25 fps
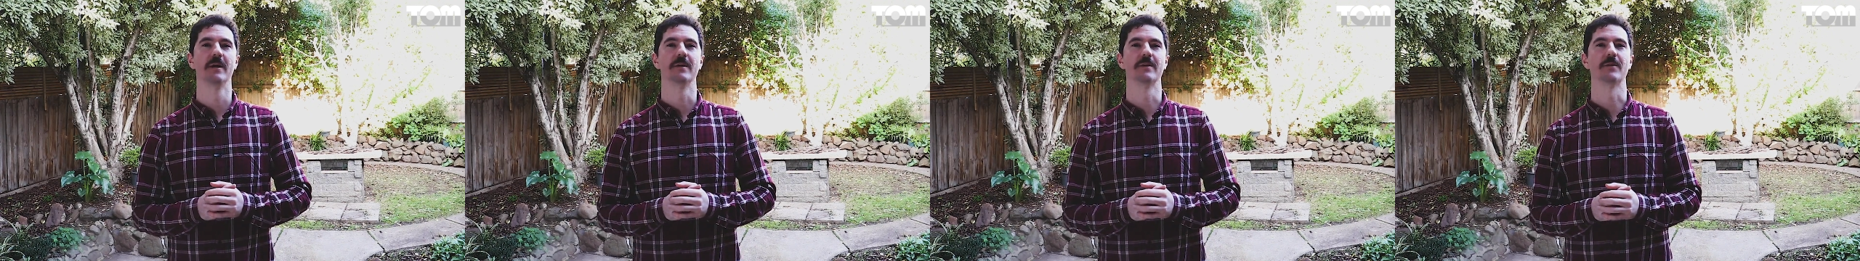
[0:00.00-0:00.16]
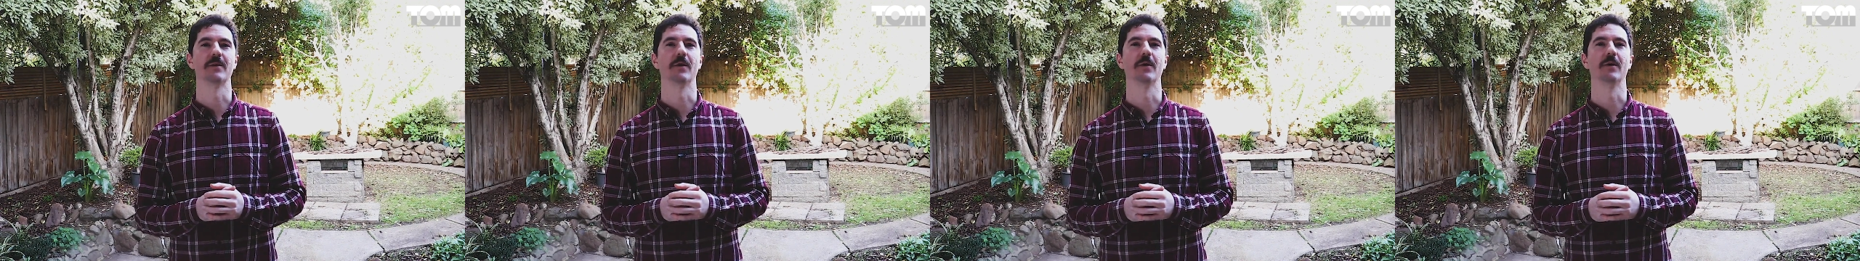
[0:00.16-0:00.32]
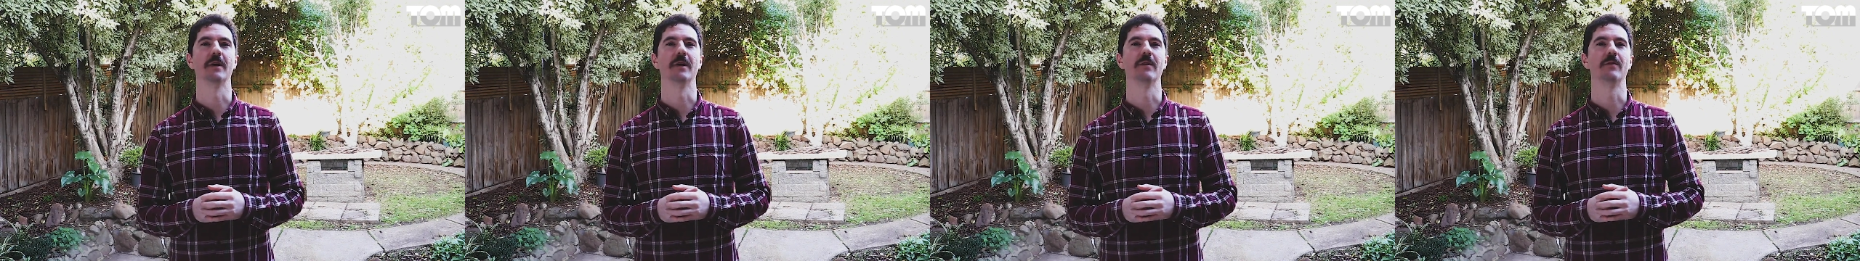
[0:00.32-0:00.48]

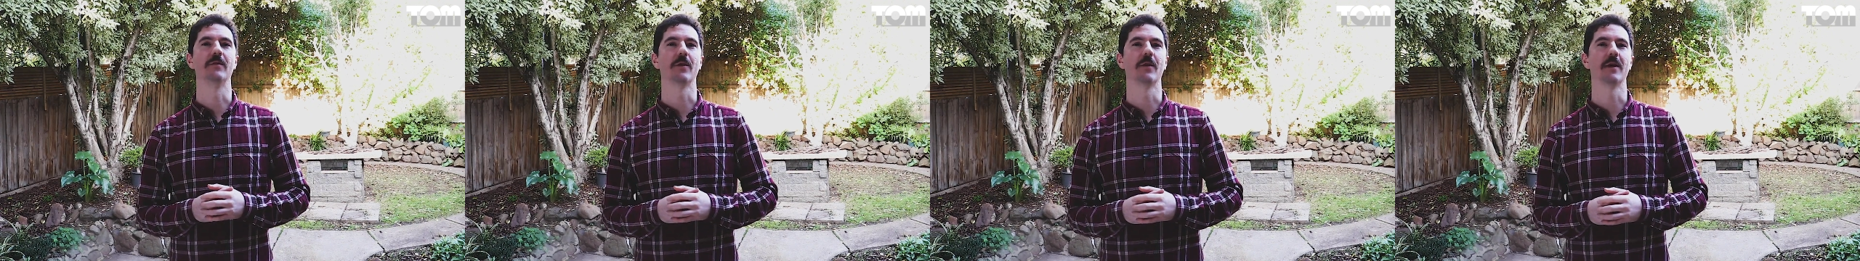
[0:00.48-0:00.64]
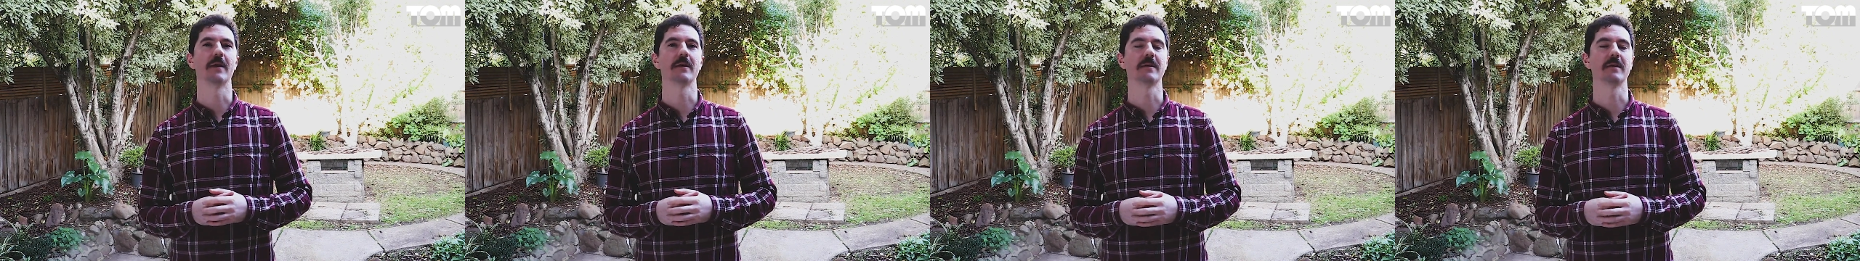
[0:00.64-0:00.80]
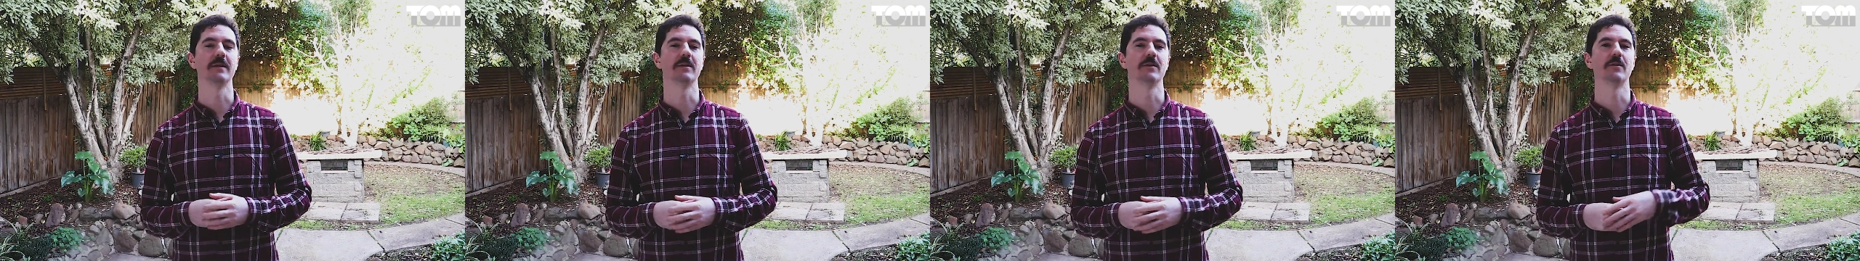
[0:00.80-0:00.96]
So if you're
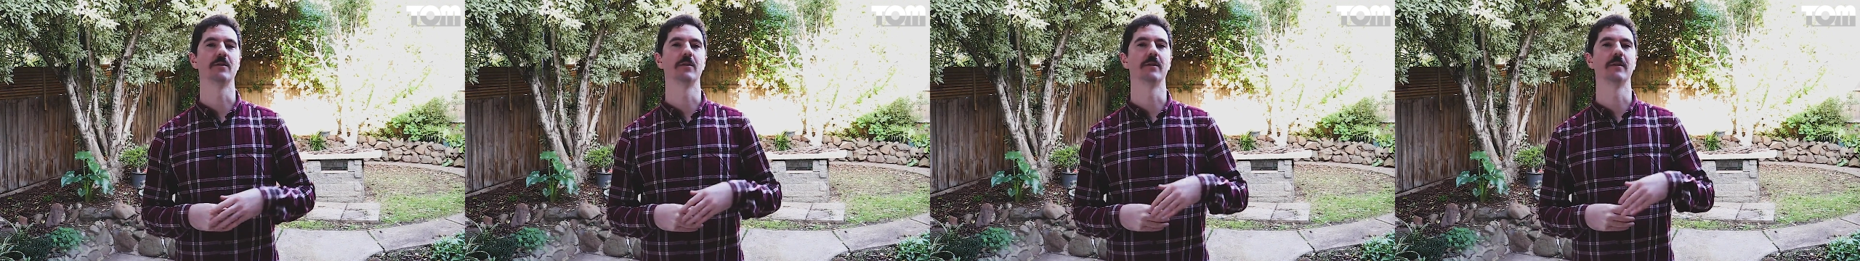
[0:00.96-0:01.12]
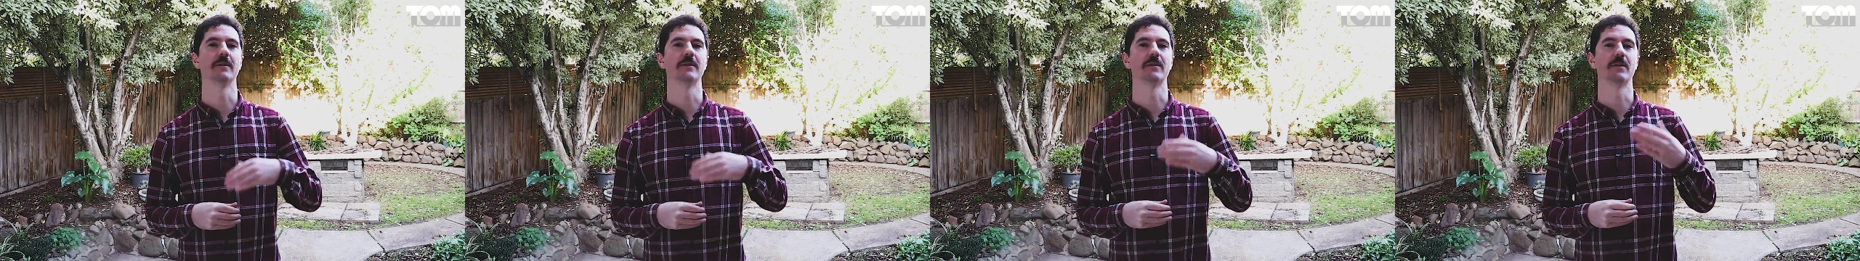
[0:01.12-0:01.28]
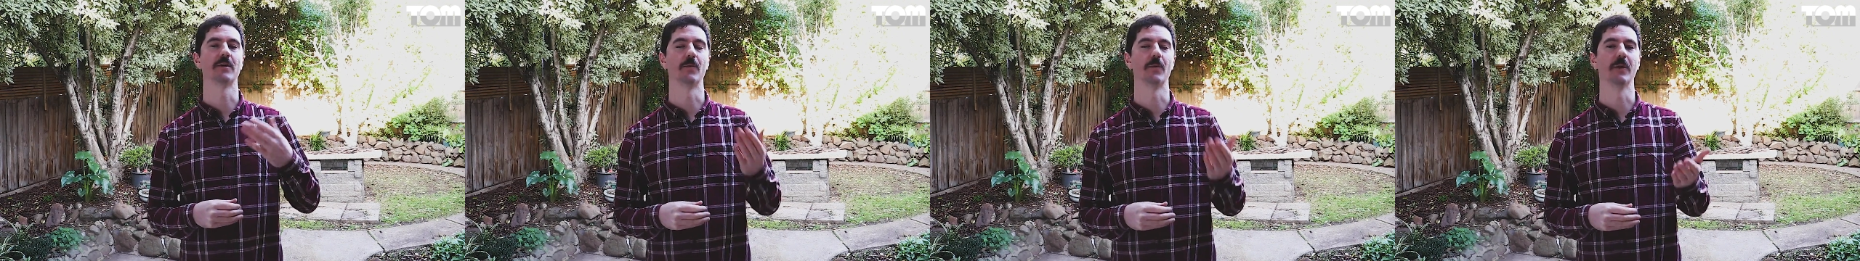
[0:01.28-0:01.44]
asking
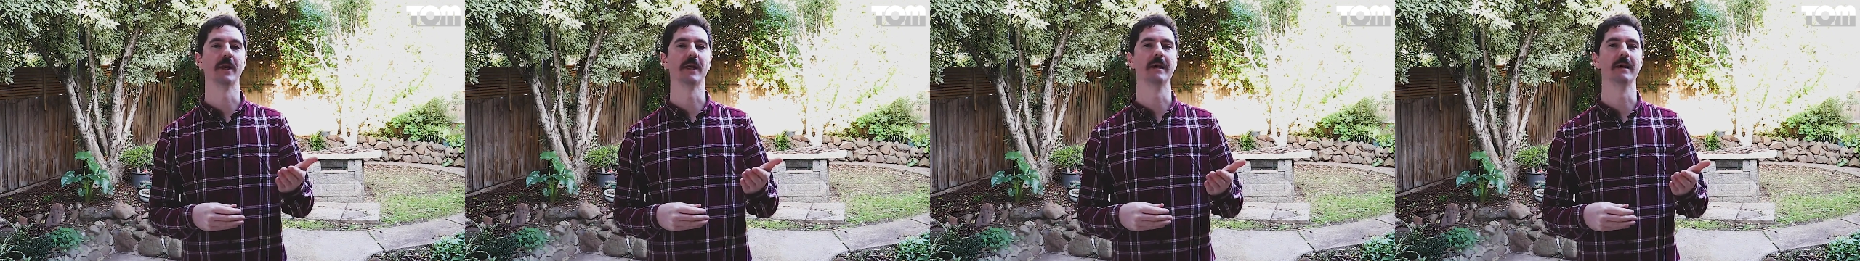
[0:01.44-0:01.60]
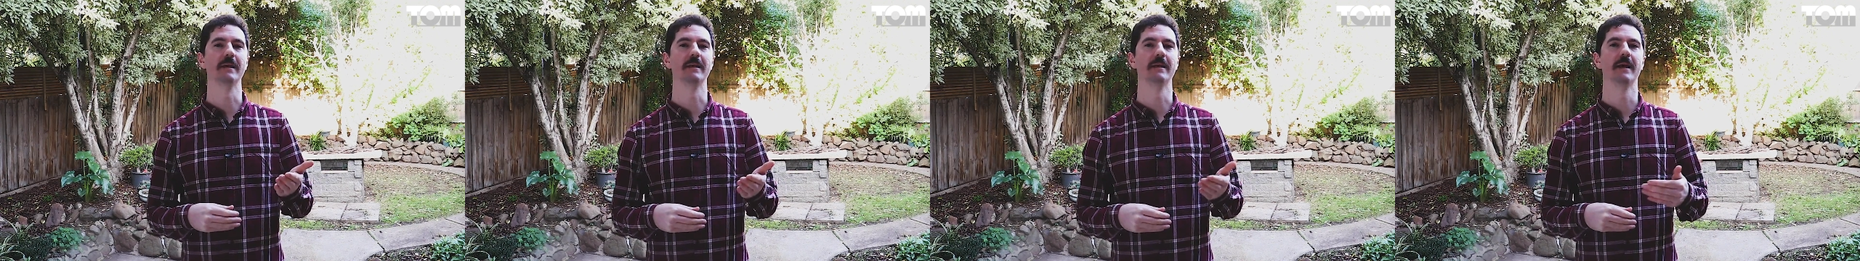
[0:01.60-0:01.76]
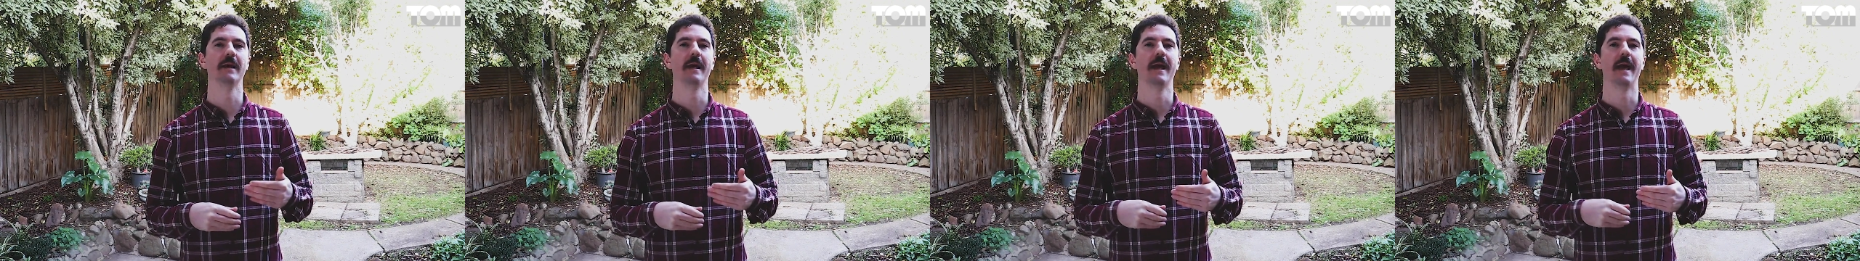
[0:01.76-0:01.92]
students to
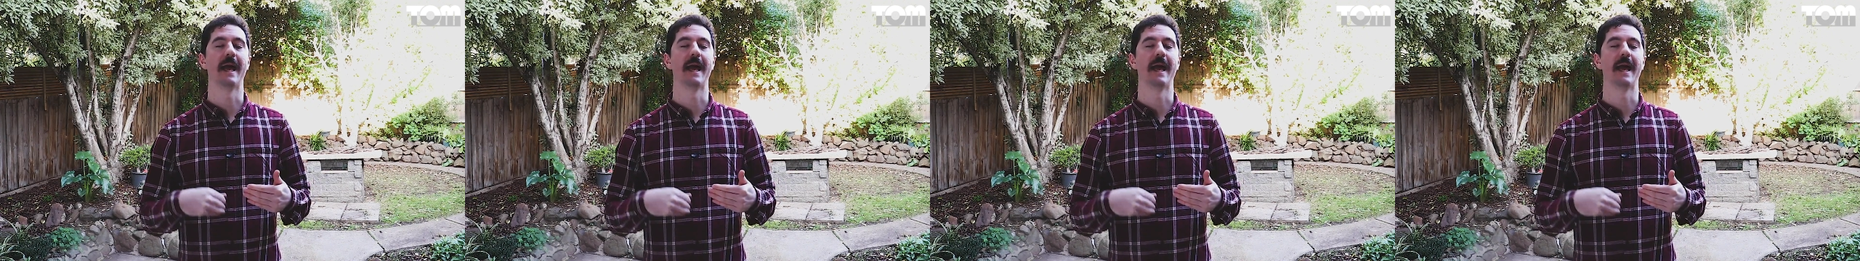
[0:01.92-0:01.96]
read